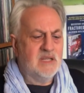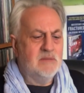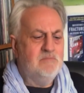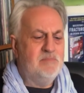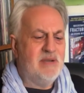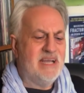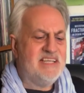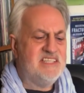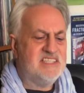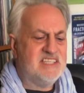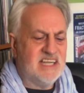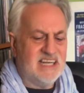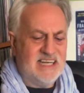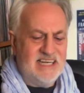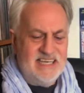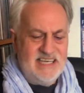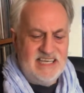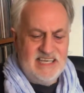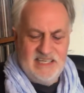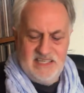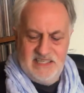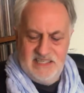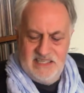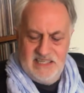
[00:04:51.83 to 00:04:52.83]

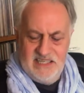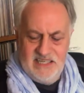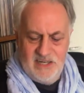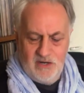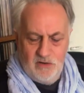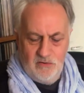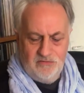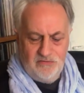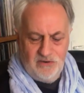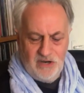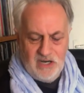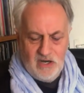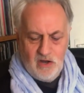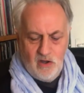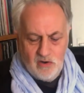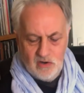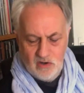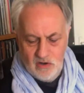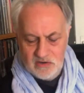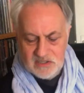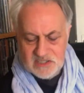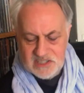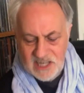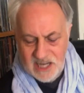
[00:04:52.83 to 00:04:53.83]
basically, you know, for a long,
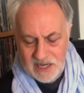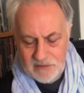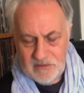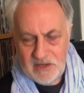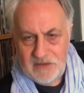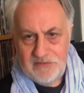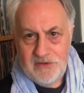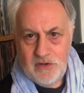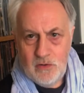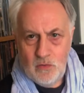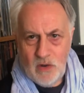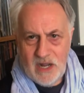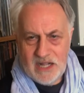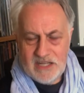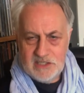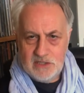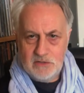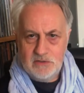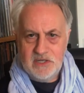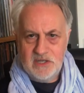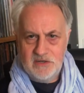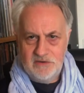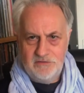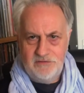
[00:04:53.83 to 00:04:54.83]
long time, if you went to
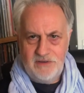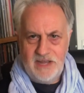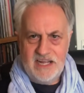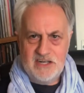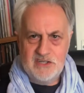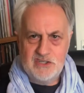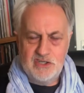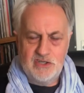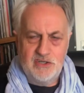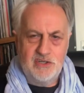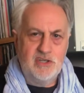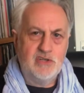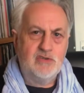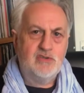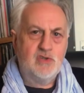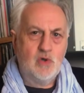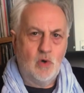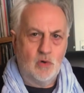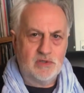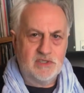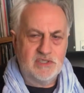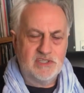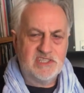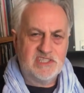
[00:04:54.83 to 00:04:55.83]
a convention and you
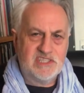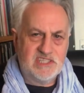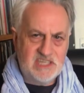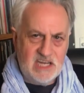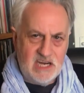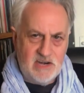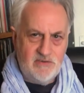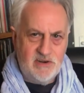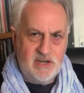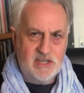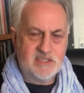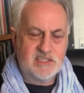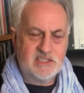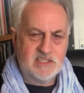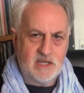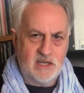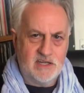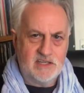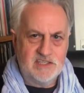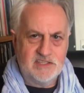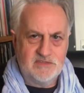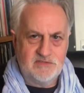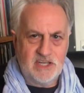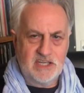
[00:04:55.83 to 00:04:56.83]
talked to serious
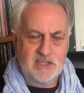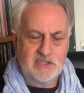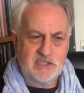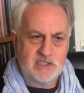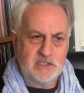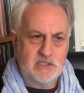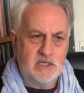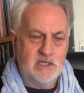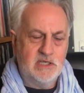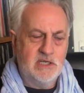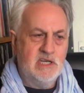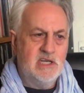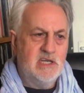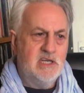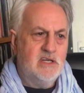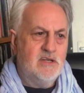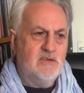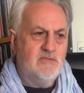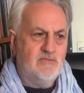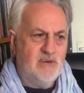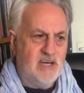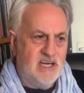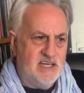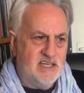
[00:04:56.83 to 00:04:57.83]
science fiction
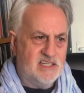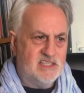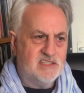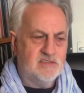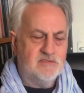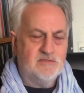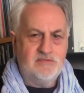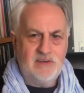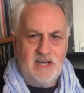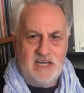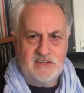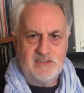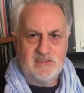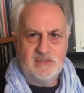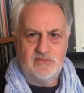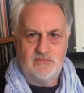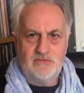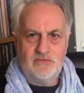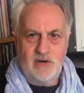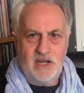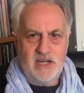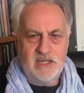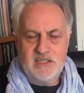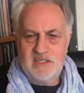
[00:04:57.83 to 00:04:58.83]
readers and fans and
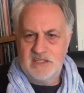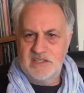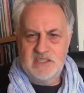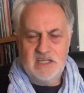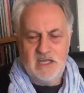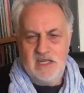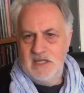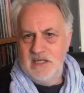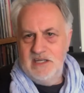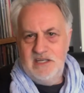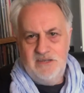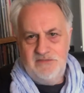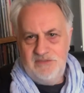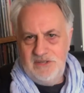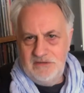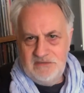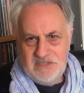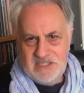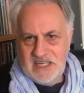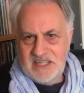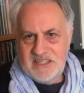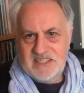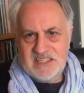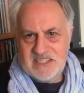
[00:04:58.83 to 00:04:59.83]
writers, if you
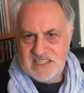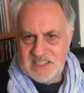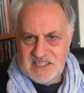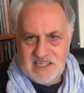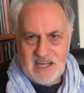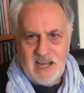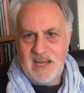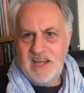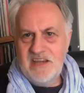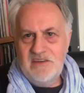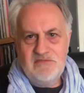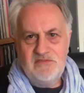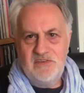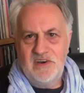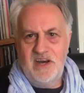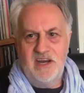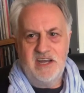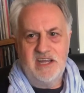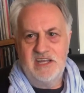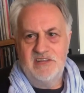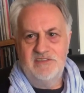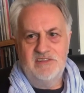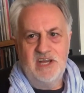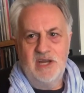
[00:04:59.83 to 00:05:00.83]
said sci-fi
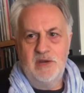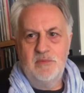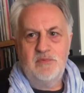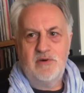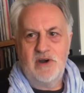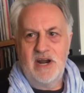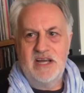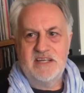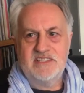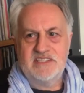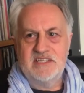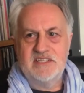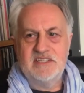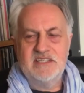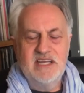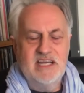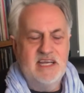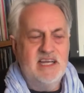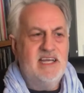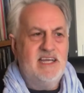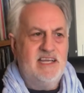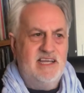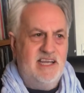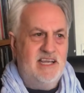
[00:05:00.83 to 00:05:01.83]
in their presence,
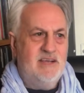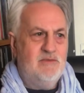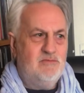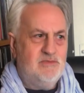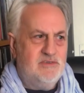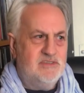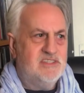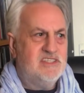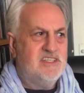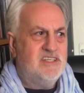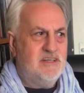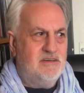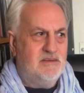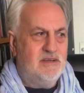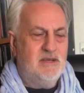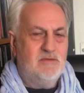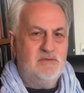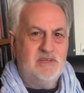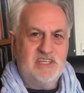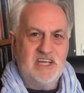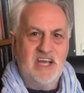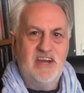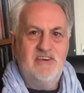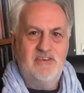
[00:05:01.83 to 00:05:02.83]
it was, you know, it
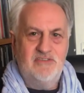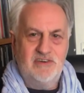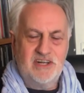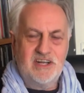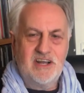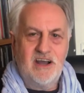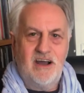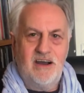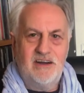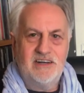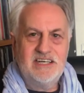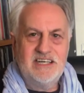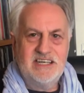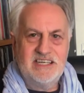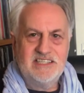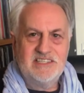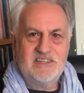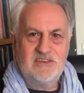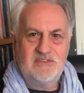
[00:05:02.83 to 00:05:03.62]
was regarded as